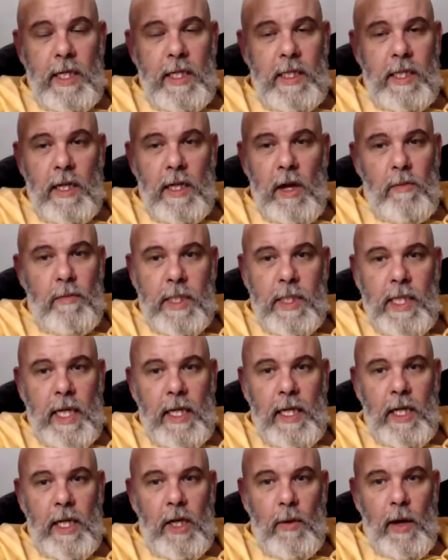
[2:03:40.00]
so don't
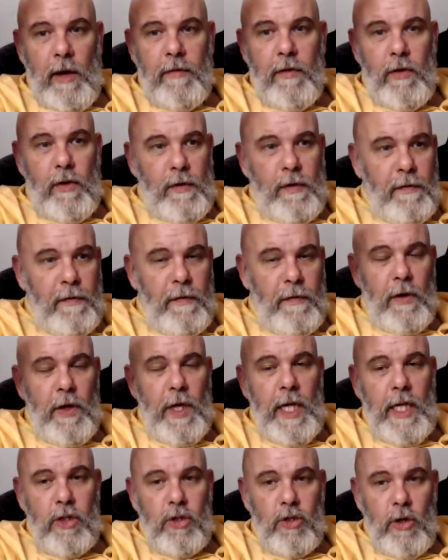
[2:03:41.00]
pretend that you have. You're a
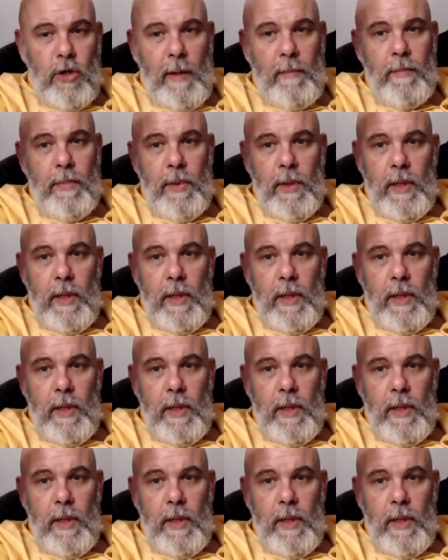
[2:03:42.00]
fucking tramp.